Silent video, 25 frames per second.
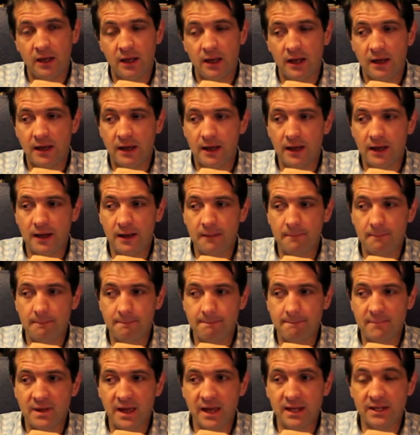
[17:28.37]

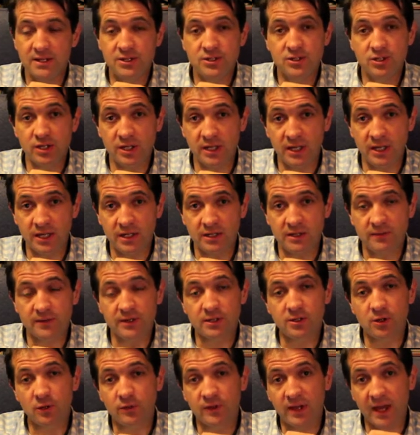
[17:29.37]
a gene that
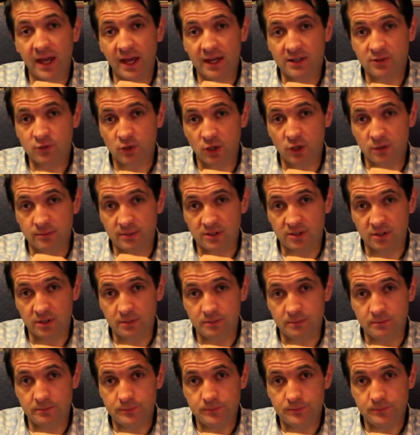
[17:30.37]
is on the X chromosome,